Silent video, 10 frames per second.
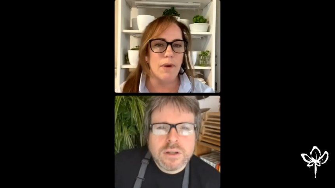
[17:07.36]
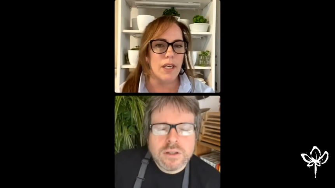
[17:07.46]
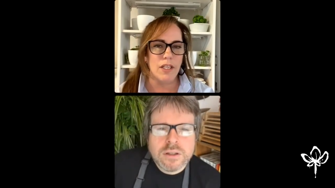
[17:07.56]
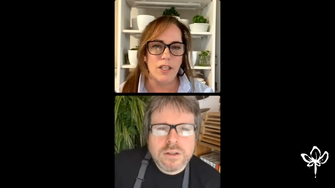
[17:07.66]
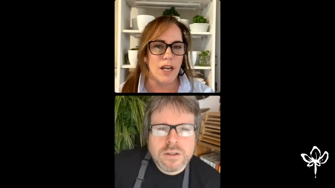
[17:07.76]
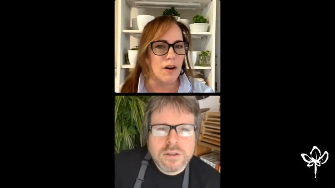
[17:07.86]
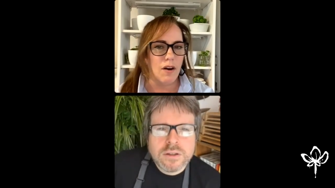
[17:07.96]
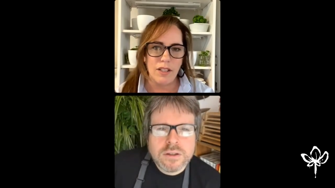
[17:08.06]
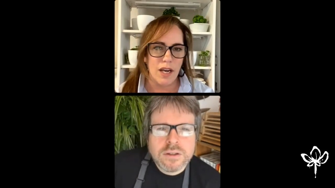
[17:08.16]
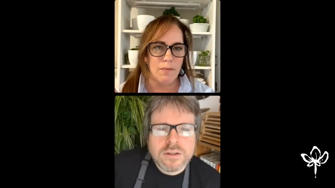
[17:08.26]
Speaker 1: kitchen at all
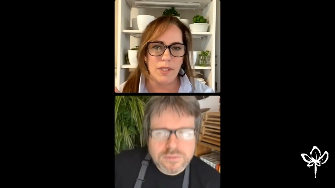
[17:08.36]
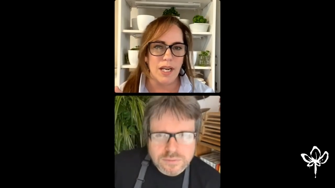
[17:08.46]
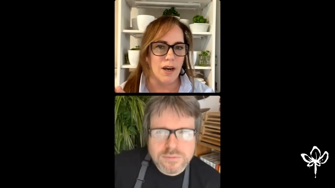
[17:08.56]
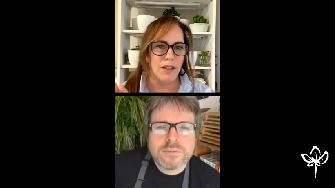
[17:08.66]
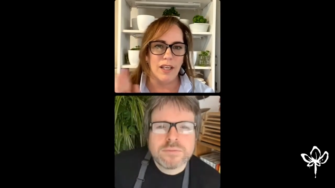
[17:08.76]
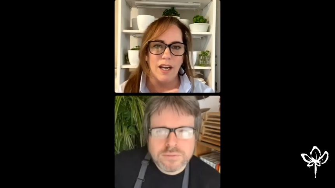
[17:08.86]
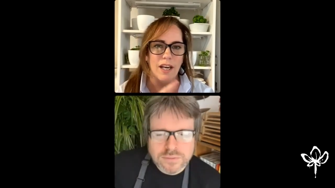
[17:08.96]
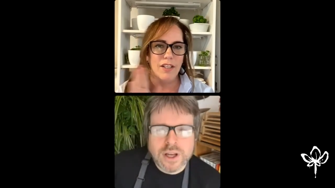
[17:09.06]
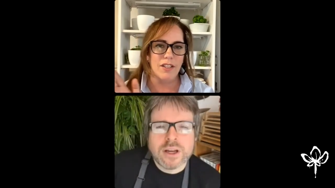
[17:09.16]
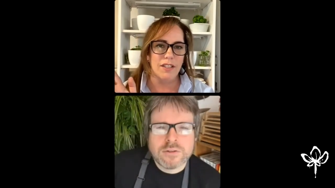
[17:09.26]
times now. Like I
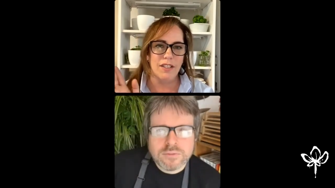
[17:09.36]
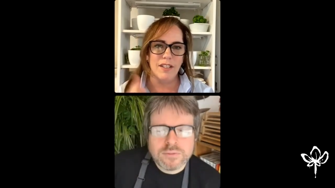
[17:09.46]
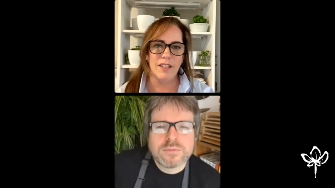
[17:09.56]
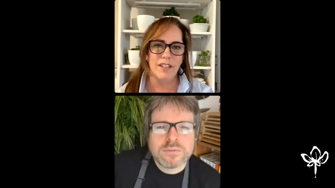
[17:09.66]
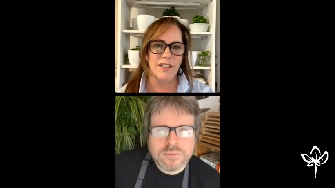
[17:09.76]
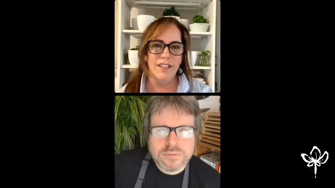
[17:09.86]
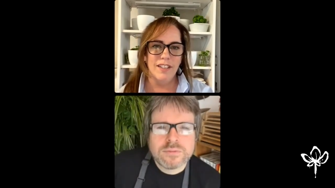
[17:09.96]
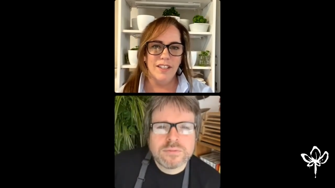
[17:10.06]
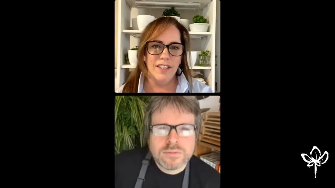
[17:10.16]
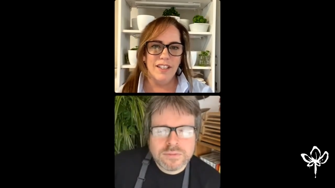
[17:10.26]
just
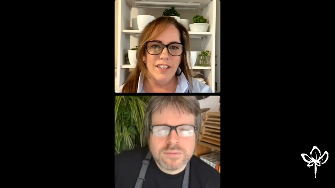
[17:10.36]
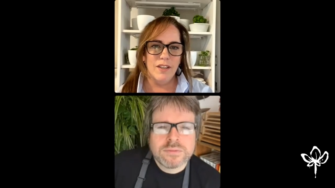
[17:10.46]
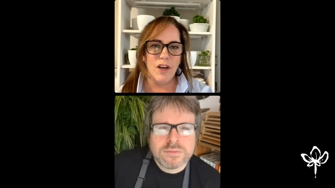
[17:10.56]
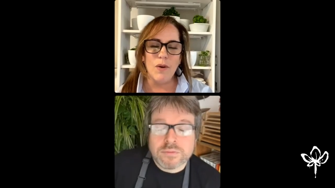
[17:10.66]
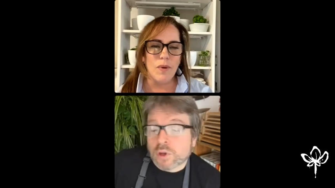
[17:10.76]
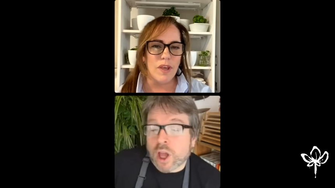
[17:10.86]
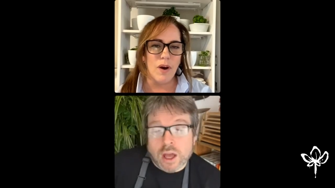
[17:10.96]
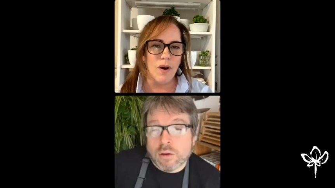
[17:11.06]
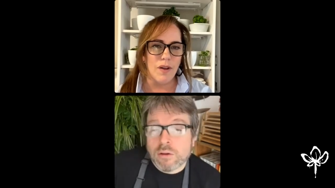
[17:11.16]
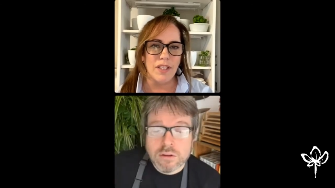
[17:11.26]
cook with it yeah.
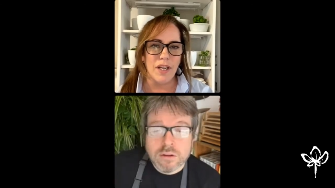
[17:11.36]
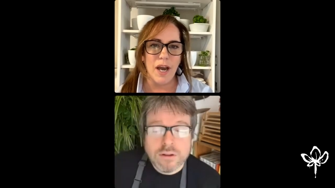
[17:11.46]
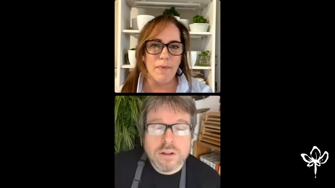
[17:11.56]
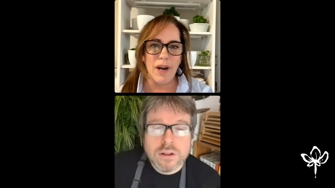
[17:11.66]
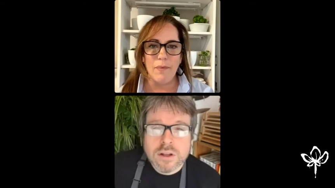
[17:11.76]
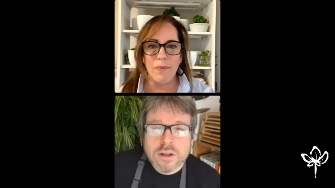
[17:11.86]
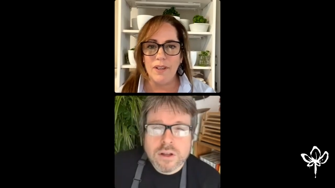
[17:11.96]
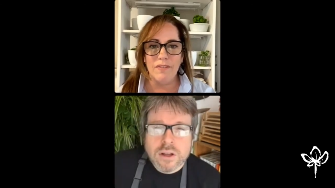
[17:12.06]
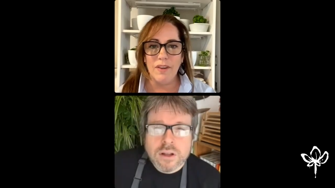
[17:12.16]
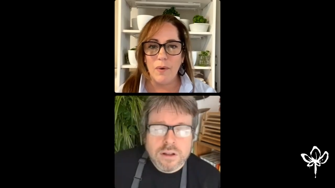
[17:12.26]
all the time and I wouldn't
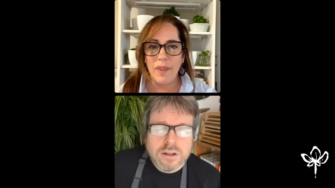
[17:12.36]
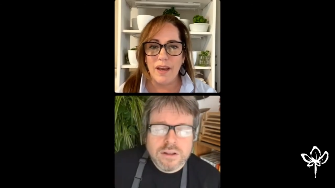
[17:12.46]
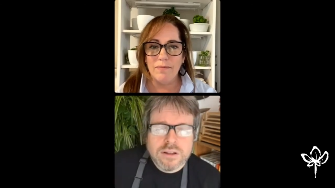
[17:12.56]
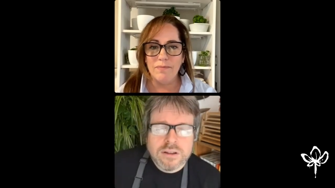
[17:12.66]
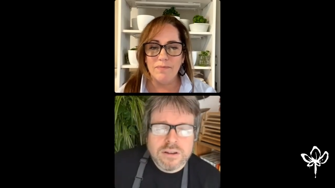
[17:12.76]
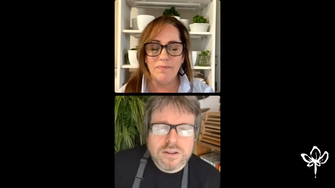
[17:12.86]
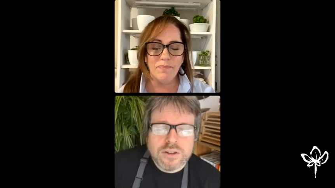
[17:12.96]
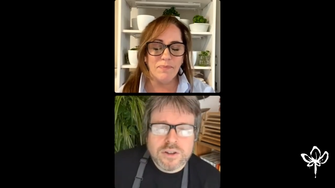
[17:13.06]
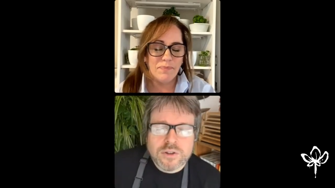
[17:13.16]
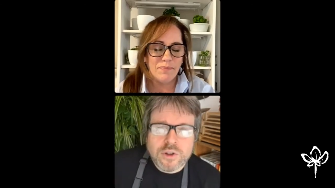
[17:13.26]
have known that.
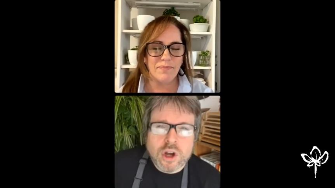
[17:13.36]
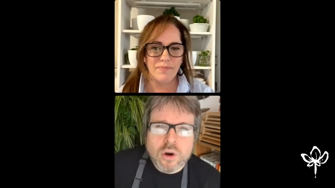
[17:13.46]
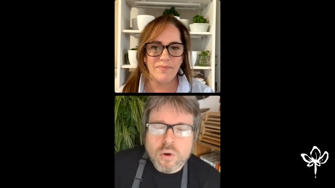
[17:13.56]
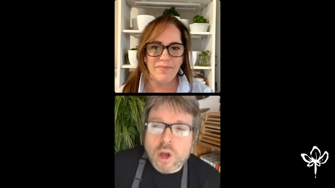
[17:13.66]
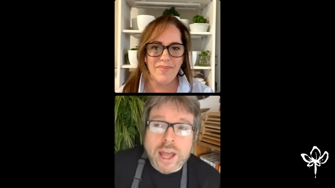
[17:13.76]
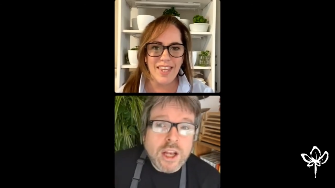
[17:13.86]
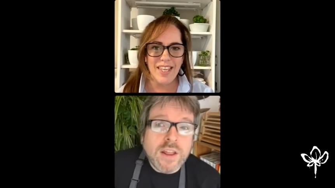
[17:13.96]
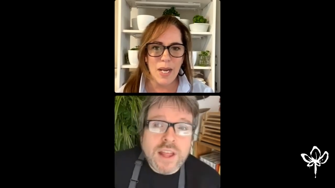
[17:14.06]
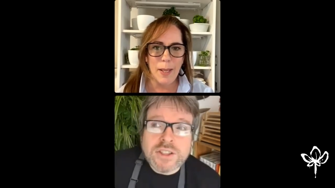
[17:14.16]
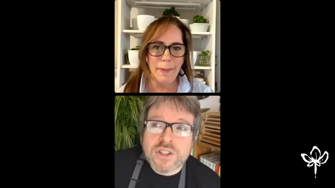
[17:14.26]
Speaker 2: No, and,
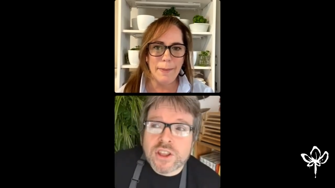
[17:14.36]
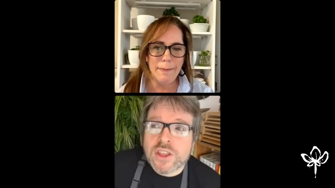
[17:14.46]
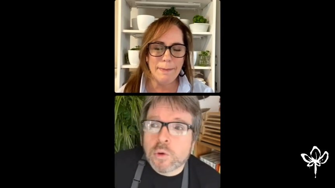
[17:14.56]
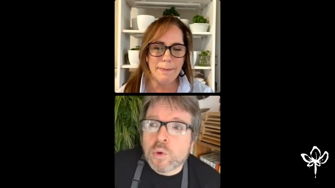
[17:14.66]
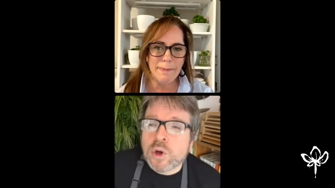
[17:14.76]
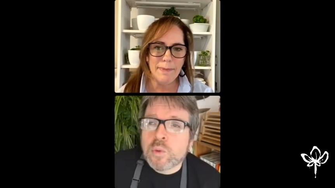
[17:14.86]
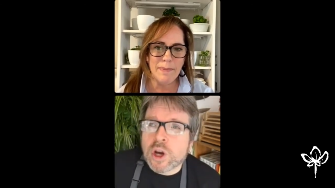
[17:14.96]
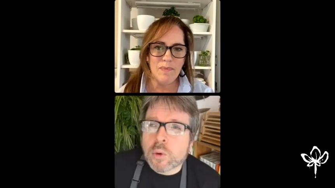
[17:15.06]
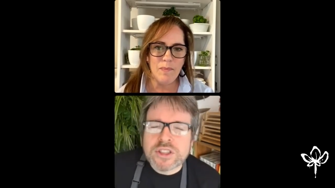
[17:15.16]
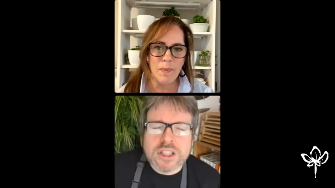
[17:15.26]
and that's the thing. We, we
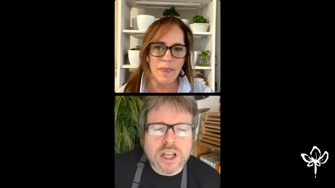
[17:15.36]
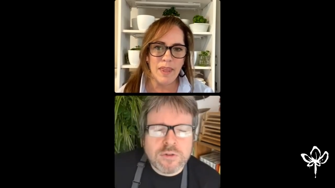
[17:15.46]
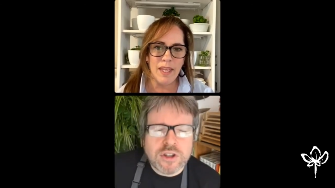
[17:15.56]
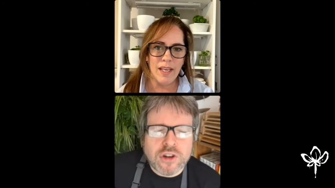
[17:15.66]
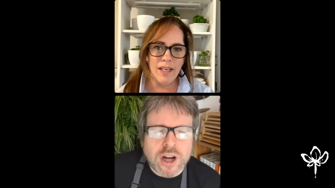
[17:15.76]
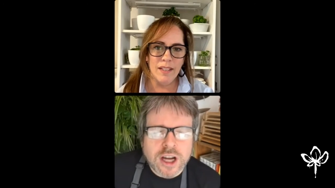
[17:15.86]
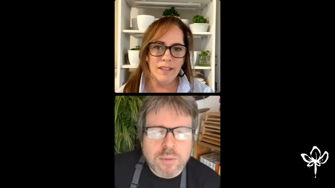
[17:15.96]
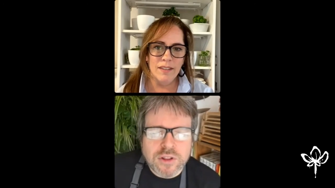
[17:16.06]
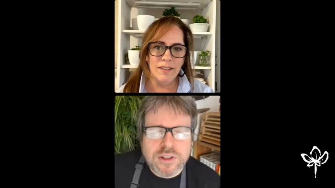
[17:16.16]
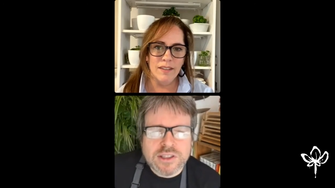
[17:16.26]
always love to talk
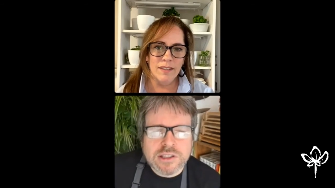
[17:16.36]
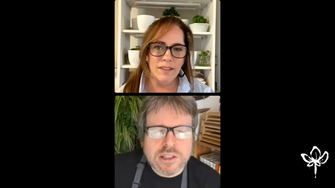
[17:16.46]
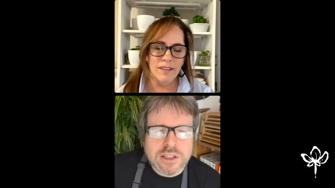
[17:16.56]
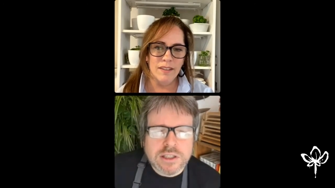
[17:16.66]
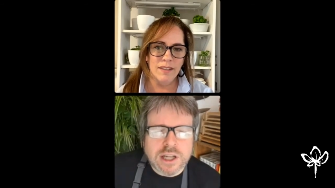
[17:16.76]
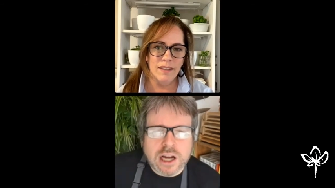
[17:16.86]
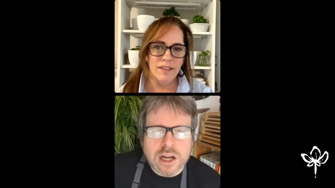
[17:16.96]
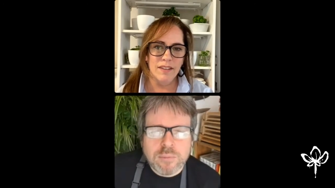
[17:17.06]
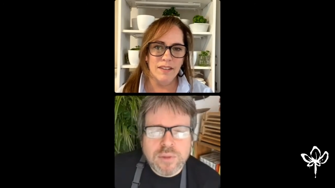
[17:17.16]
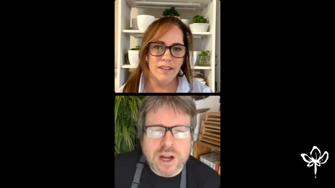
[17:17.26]
about these little
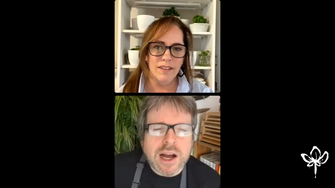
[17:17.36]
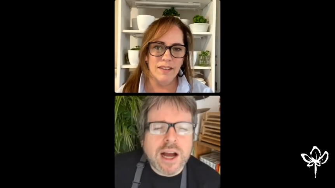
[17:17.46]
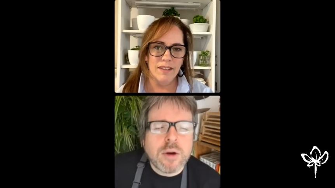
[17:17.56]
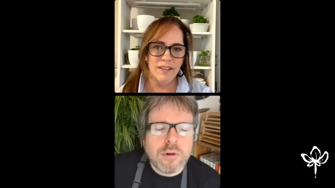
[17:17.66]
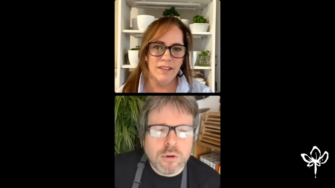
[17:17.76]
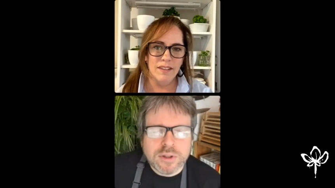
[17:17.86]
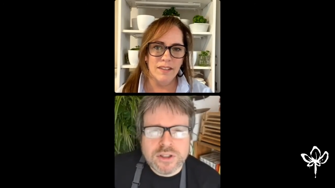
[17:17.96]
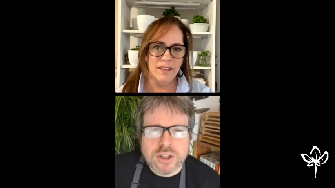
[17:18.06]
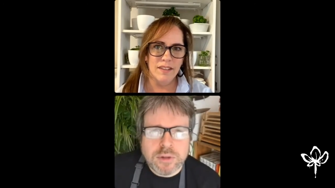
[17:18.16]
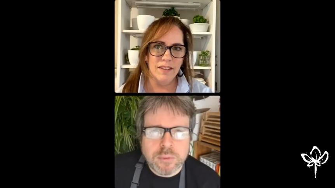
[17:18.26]
uh, aha moments
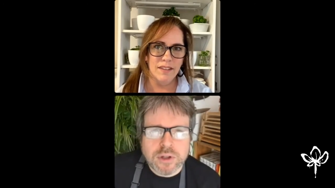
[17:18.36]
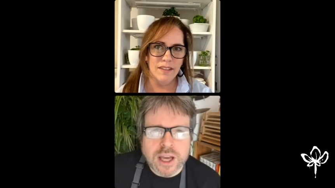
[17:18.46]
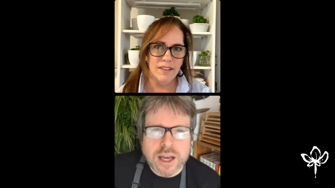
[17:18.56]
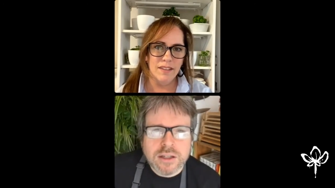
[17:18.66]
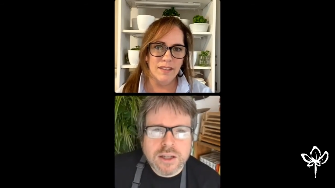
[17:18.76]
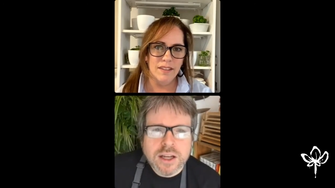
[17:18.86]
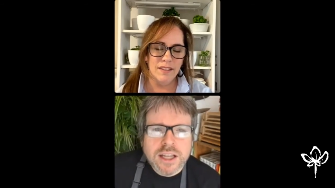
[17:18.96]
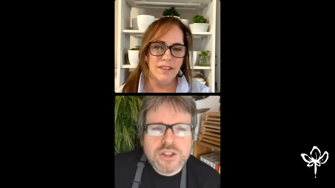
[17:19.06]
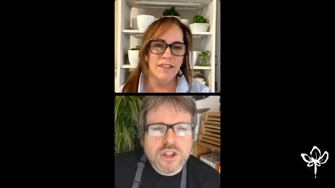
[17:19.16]
that people get. It's